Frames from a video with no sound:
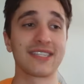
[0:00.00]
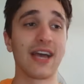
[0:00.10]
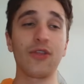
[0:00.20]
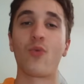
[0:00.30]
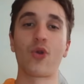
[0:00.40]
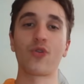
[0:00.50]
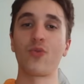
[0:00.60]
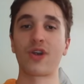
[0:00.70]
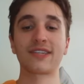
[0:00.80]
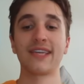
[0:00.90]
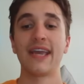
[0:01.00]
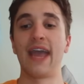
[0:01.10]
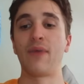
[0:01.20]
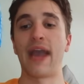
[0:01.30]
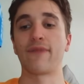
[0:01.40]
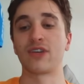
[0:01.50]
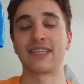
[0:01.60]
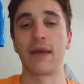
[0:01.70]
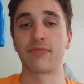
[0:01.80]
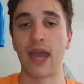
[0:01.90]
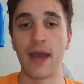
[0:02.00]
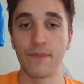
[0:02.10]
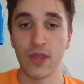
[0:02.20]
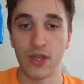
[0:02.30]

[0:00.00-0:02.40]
That's how the world works, and we have to accept that.